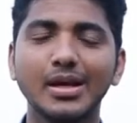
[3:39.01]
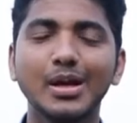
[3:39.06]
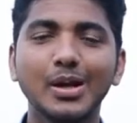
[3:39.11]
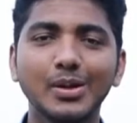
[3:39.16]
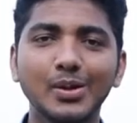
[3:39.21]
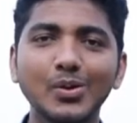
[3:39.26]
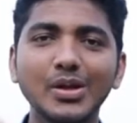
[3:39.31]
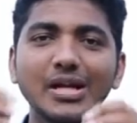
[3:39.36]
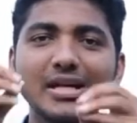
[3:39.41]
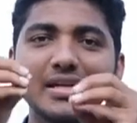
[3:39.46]

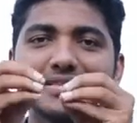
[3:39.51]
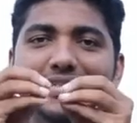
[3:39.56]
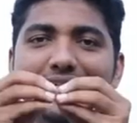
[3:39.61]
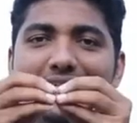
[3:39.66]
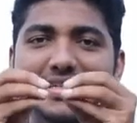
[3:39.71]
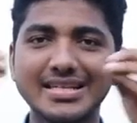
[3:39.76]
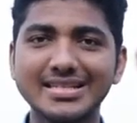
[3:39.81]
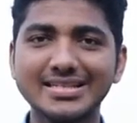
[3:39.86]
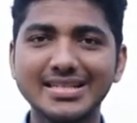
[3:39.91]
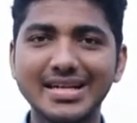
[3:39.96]
Now let us
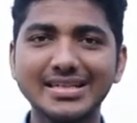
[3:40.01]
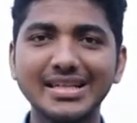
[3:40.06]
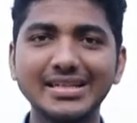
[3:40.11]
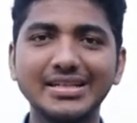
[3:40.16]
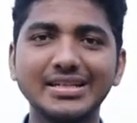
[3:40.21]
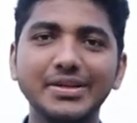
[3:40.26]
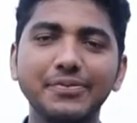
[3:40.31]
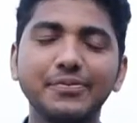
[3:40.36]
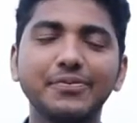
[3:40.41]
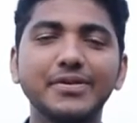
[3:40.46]
understand the
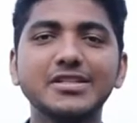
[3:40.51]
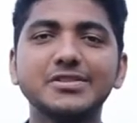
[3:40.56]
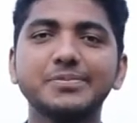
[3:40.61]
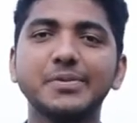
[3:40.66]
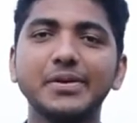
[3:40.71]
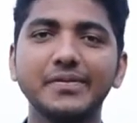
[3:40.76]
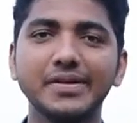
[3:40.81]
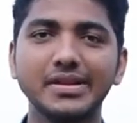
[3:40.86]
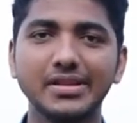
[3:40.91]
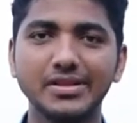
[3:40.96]
difference
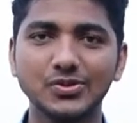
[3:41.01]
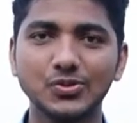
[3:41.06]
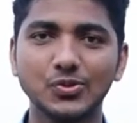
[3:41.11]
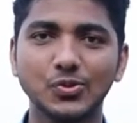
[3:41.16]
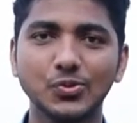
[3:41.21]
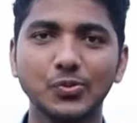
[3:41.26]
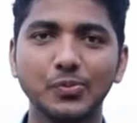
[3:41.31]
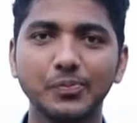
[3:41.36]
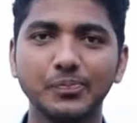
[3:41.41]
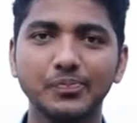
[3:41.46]
between these
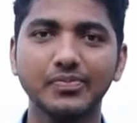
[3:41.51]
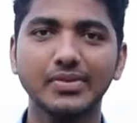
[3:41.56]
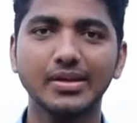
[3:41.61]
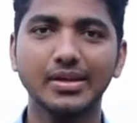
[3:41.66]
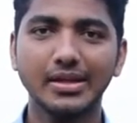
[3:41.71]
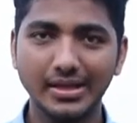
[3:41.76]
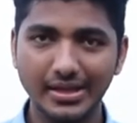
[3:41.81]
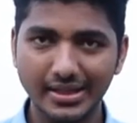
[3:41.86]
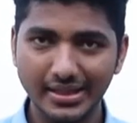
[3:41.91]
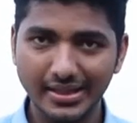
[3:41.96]
two.
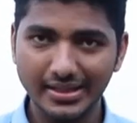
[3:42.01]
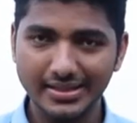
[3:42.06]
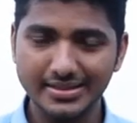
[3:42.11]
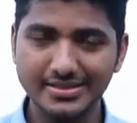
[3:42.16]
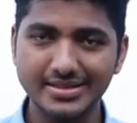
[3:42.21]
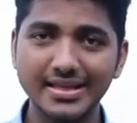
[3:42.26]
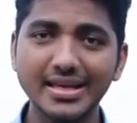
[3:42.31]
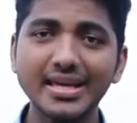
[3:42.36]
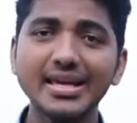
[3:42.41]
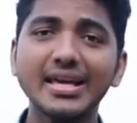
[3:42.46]

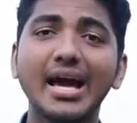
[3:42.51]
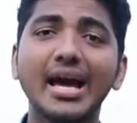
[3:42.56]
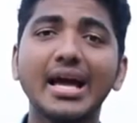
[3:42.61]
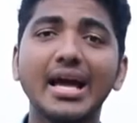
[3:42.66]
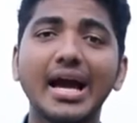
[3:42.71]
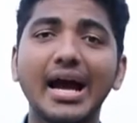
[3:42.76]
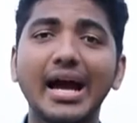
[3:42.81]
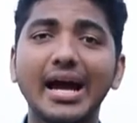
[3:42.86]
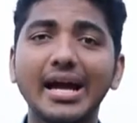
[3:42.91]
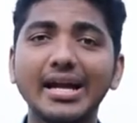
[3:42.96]
Say
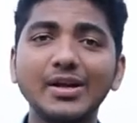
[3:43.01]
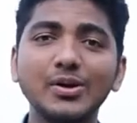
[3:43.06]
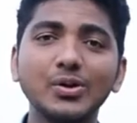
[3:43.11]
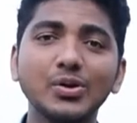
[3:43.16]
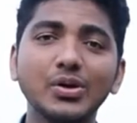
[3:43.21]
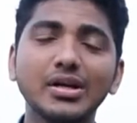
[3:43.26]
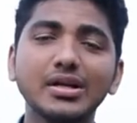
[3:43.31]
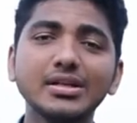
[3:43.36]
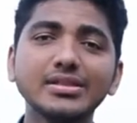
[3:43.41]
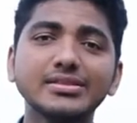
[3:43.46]
I
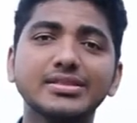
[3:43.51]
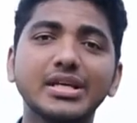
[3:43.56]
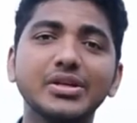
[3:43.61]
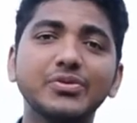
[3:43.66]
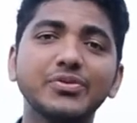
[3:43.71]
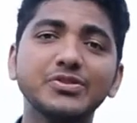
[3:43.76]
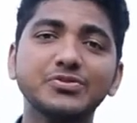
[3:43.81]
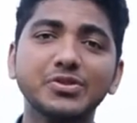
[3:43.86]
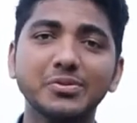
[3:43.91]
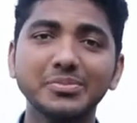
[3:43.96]
took a
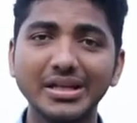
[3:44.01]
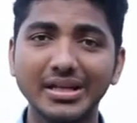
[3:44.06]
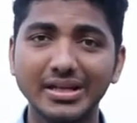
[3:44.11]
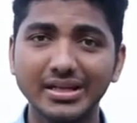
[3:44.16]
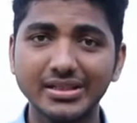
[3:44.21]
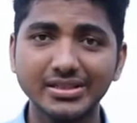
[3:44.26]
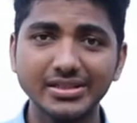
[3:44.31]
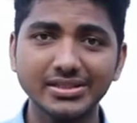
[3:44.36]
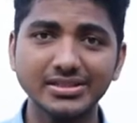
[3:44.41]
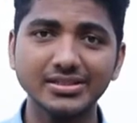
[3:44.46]
service from the
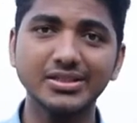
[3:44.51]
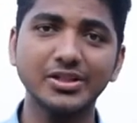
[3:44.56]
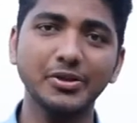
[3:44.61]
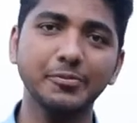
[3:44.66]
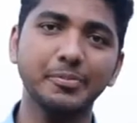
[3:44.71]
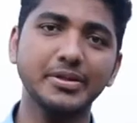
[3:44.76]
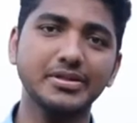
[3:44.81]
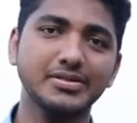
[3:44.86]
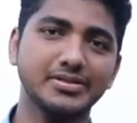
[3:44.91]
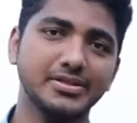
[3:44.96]

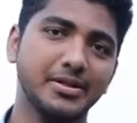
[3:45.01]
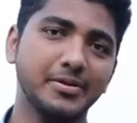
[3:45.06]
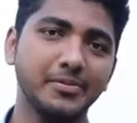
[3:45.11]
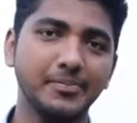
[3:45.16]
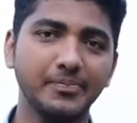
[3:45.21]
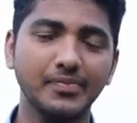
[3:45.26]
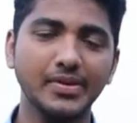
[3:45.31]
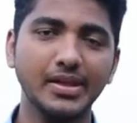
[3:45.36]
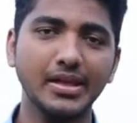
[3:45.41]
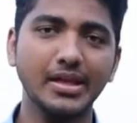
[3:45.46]
registered person.
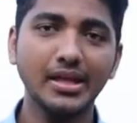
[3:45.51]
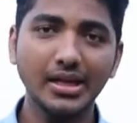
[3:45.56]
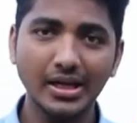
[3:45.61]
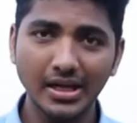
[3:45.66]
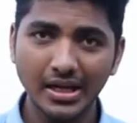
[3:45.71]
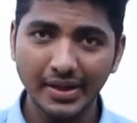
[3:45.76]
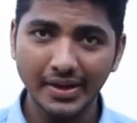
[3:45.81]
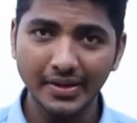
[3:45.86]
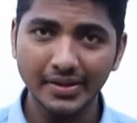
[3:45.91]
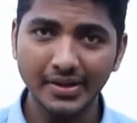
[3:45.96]

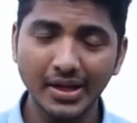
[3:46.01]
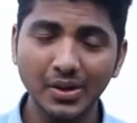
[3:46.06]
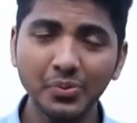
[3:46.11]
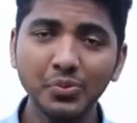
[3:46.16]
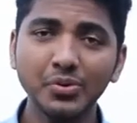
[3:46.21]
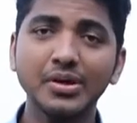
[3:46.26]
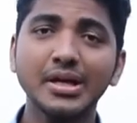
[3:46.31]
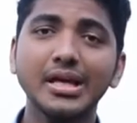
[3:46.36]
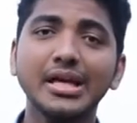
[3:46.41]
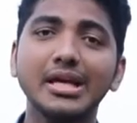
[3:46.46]

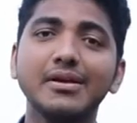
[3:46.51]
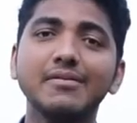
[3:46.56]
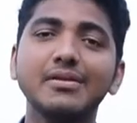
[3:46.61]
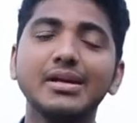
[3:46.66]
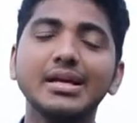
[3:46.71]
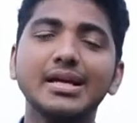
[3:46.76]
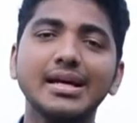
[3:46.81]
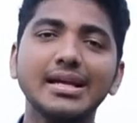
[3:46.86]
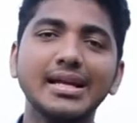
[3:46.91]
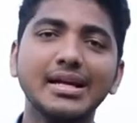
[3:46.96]
Now he
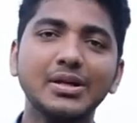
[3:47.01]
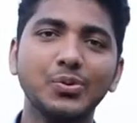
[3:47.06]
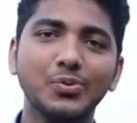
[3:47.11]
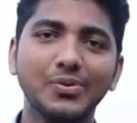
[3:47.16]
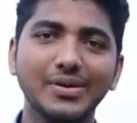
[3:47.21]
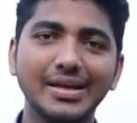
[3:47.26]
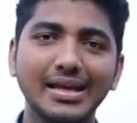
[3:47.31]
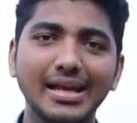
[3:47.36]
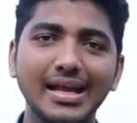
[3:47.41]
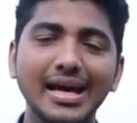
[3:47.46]
will collect
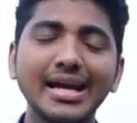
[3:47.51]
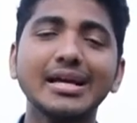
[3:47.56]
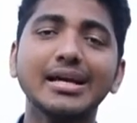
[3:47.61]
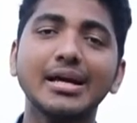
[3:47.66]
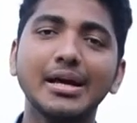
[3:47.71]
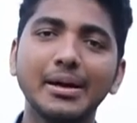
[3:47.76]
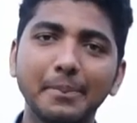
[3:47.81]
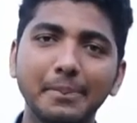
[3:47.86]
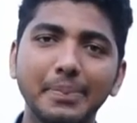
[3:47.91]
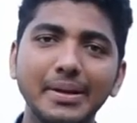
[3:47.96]
1 lakh
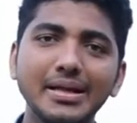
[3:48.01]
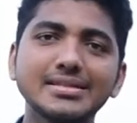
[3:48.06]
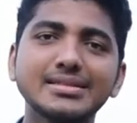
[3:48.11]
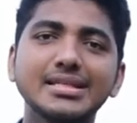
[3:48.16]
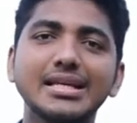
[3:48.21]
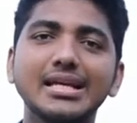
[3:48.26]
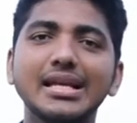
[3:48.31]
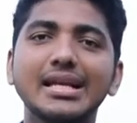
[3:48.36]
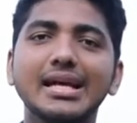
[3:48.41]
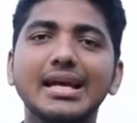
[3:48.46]
plus
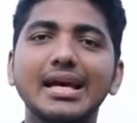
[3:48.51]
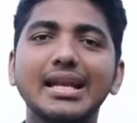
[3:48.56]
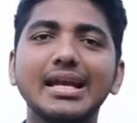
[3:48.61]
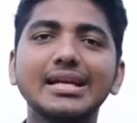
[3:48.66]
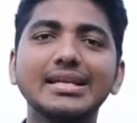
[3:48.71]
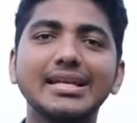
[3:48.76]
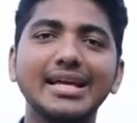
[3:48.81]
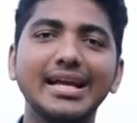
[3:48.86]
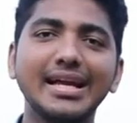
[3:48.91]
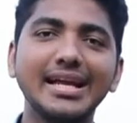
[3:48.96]
he will
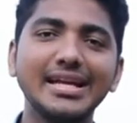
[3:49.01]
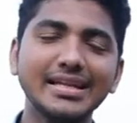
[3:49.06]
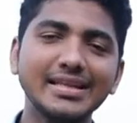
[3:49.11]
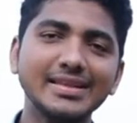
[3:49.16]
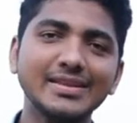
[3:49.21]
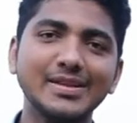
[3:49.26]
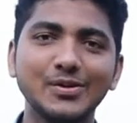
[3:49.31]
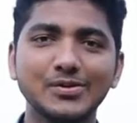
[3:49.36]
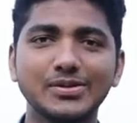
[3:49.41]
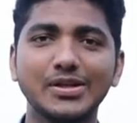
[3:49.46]
collect
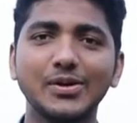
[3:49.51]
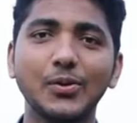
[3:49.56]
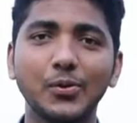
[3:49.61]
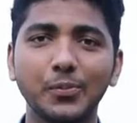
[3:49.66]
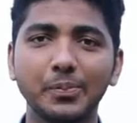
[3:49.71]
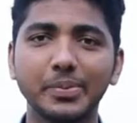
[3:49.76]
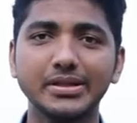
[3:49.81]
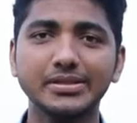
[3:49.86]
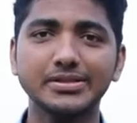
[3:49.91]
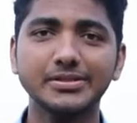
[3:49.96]
18,000
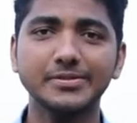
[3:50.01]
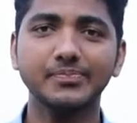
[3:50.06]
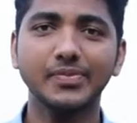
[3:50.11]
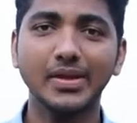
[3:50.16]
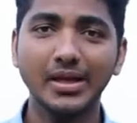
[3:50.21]
rupees.